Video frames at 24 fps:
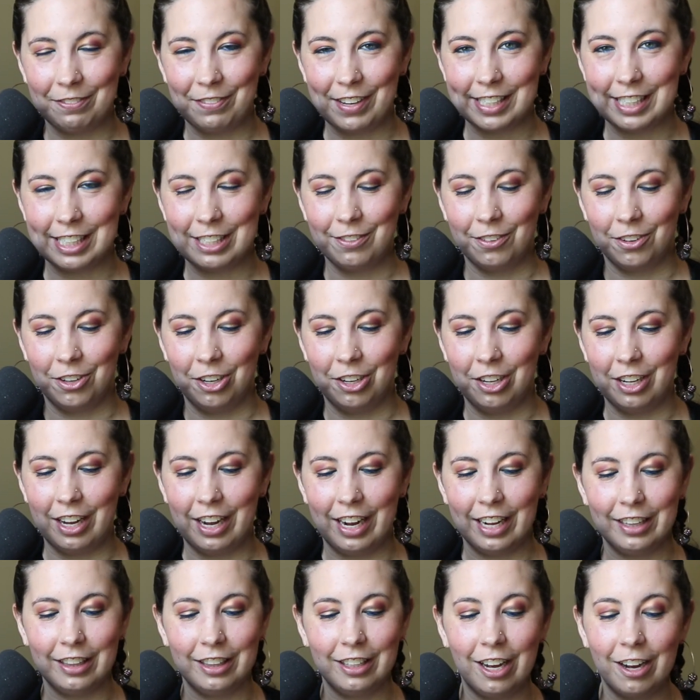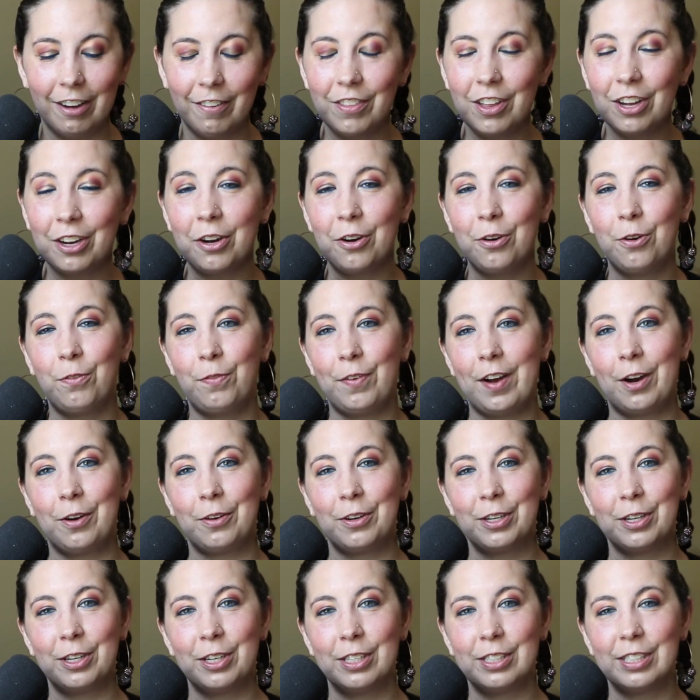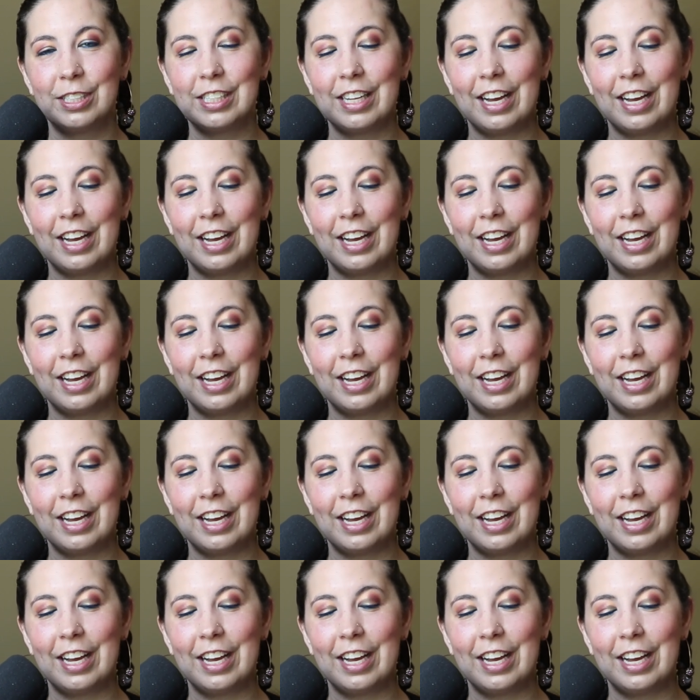festival. I love the co-founders.